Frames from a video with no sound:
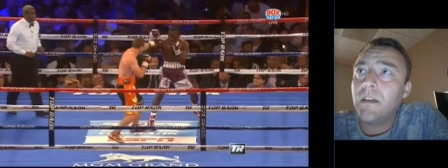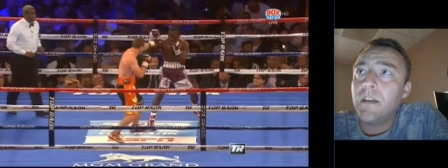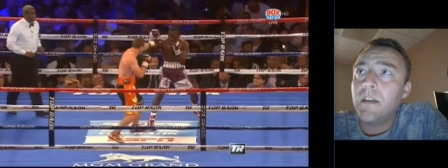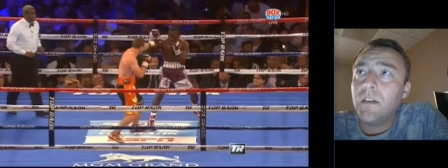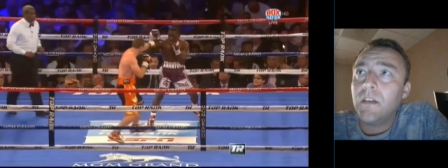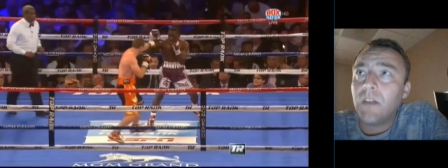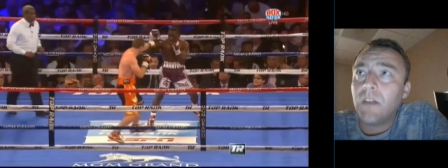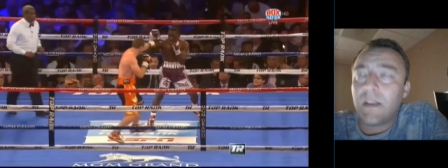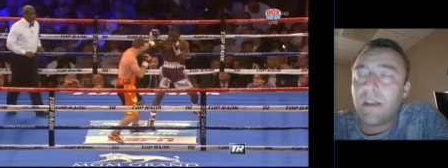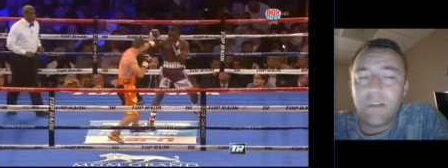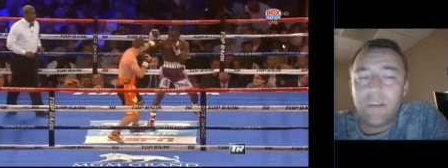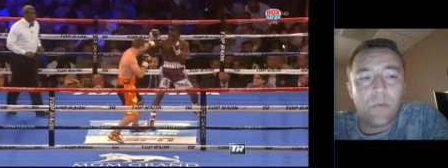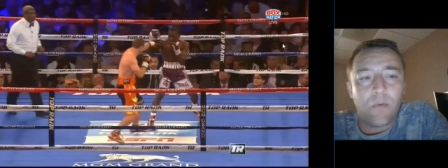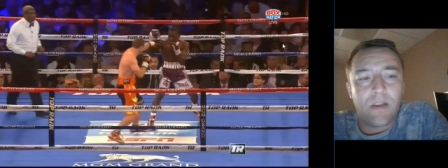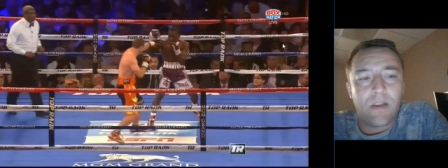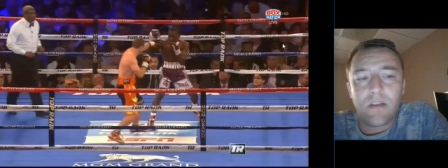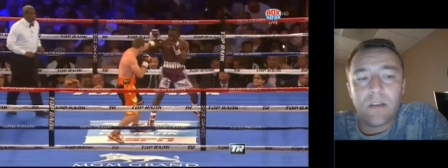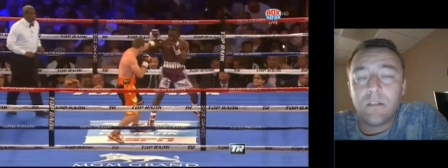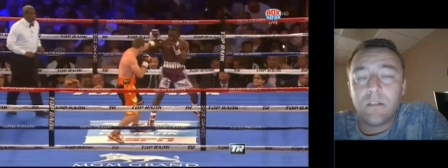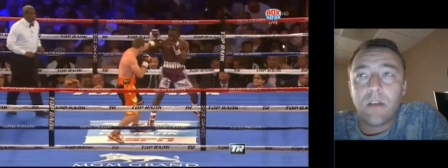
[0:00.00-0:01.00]
like
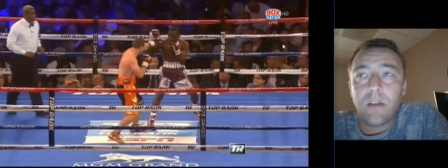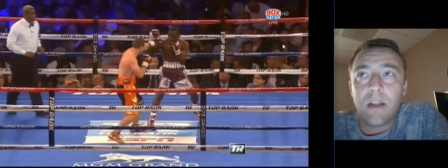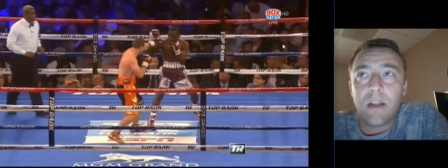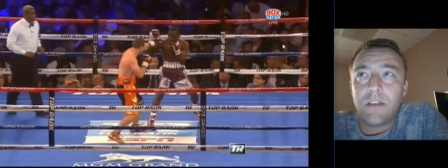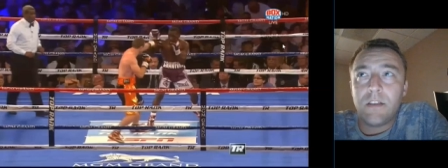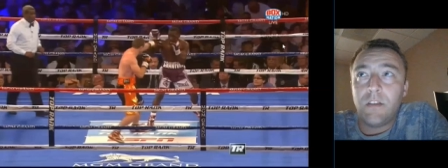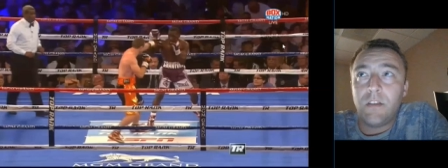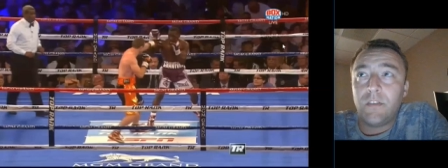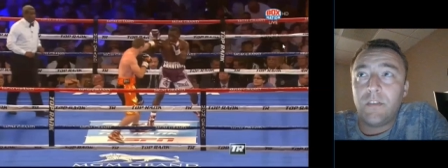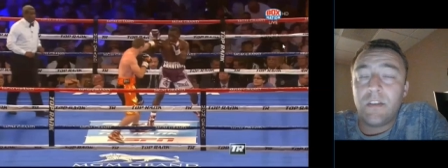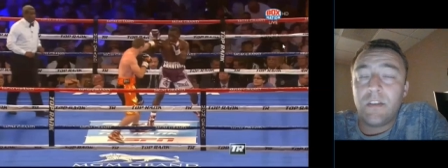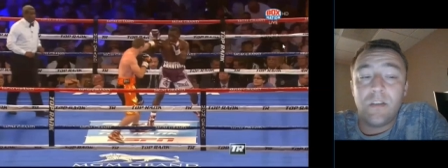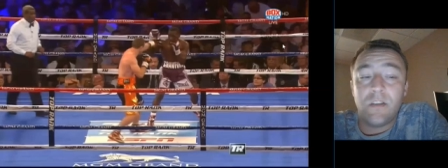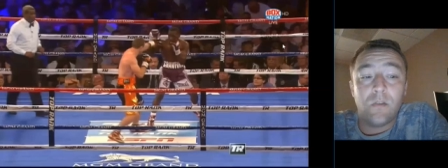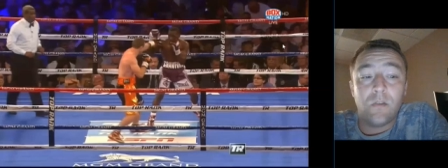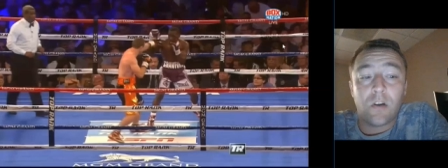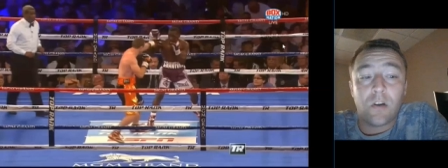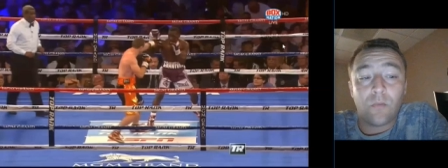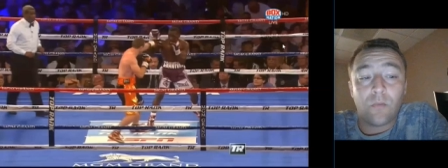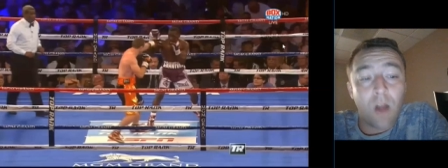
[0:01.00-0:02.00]
doing, I used to
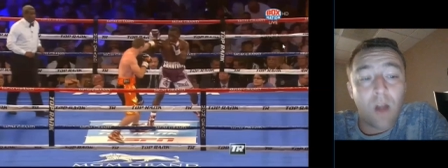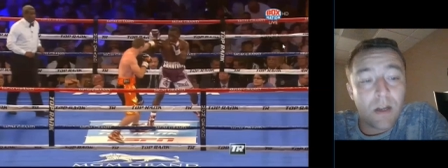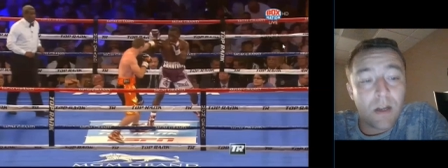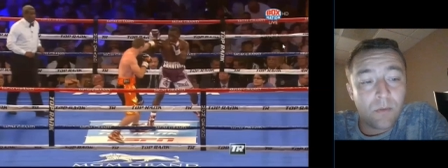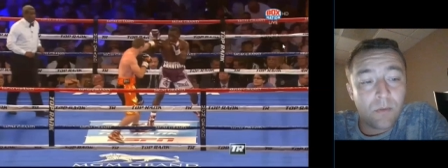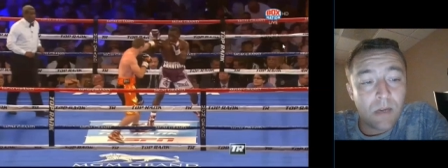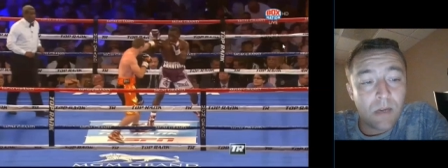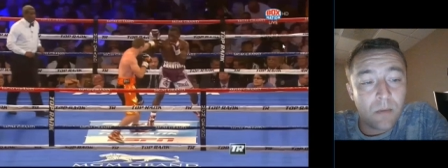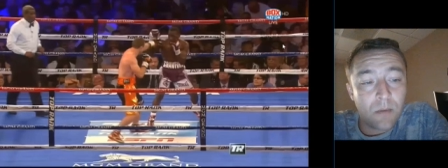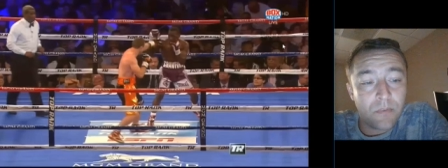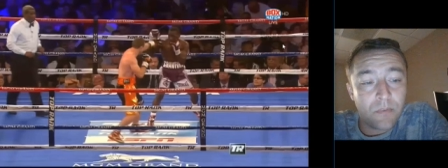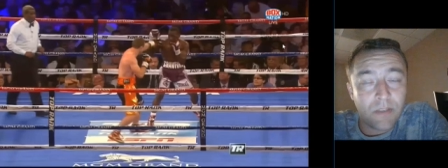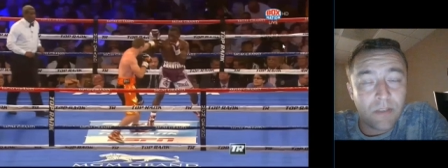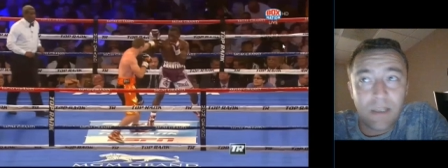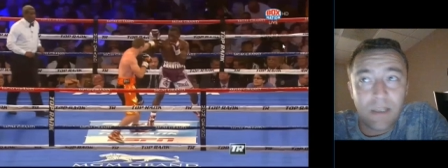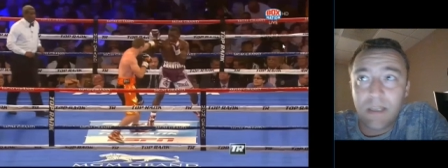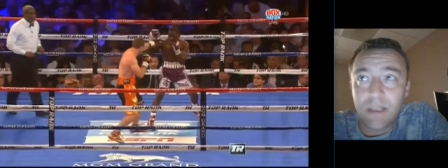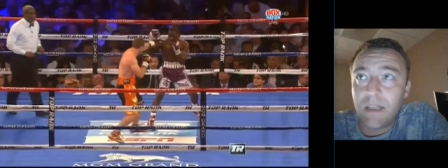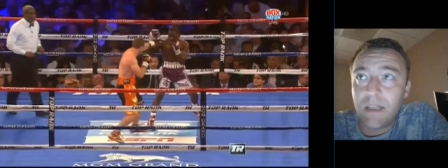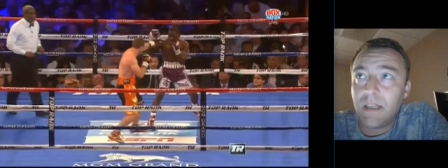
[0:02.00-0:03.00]
do karate when I was a
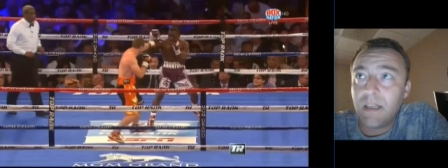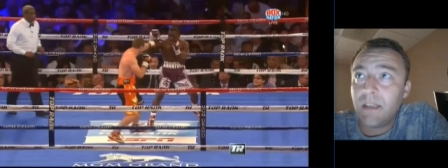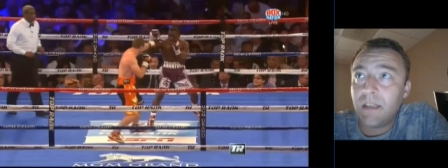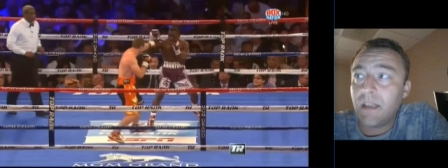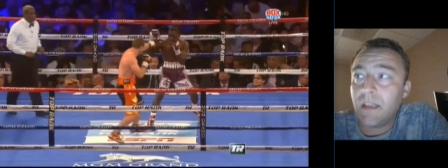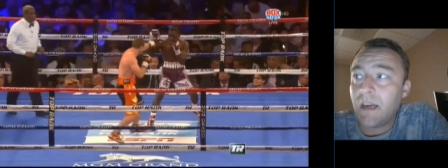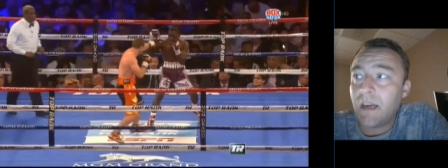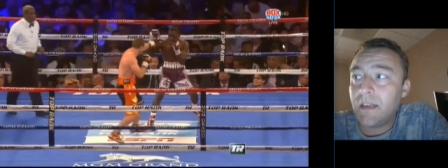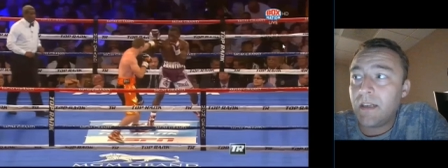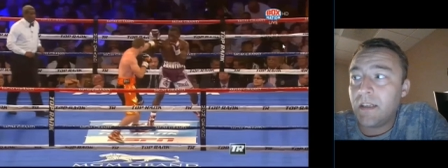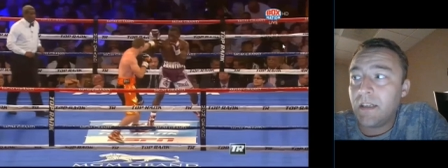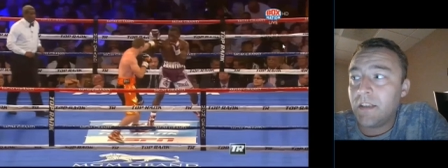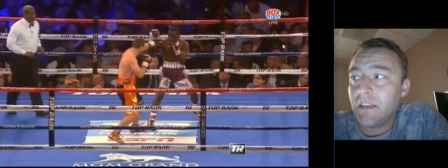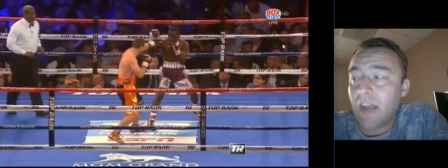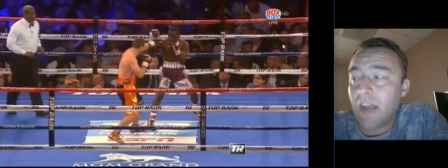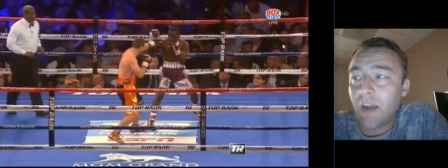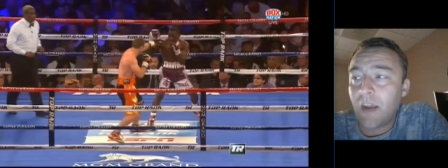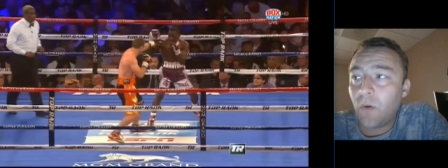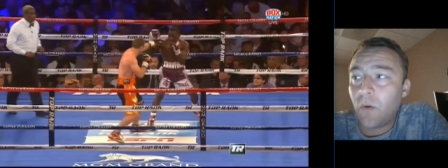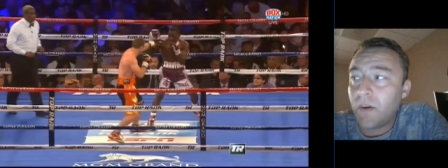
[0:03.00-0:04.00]
kid, then I did
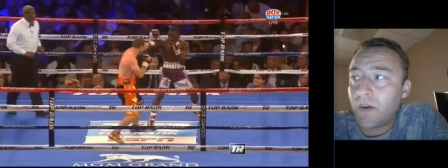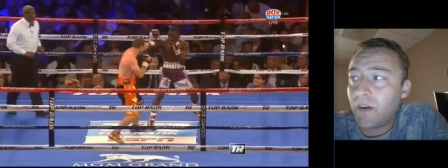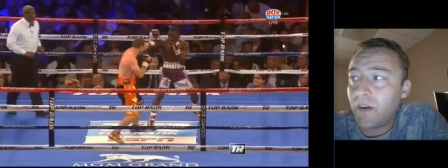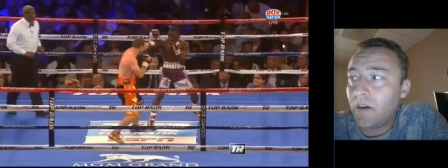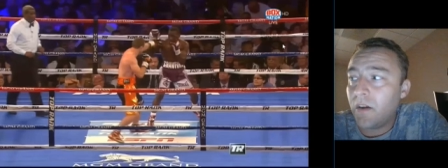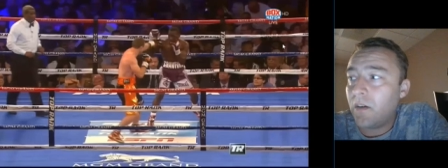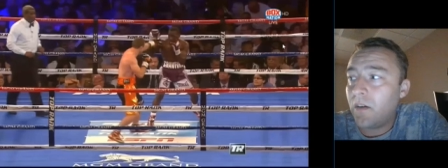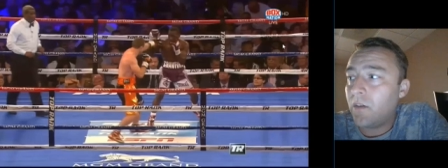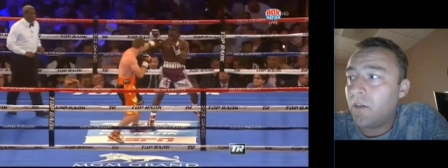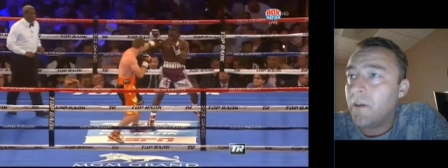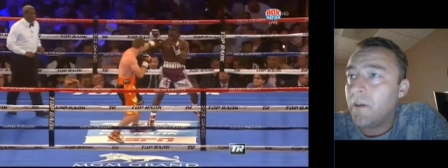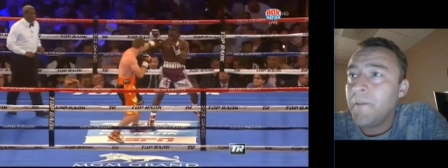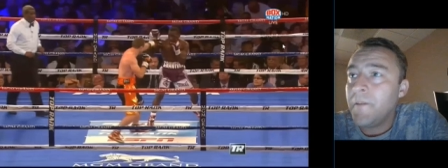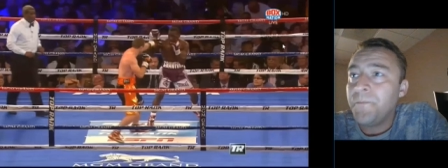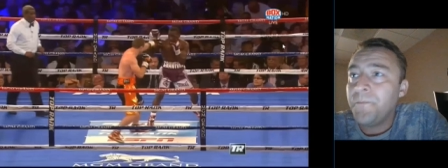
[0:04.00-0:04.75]
taekwondo.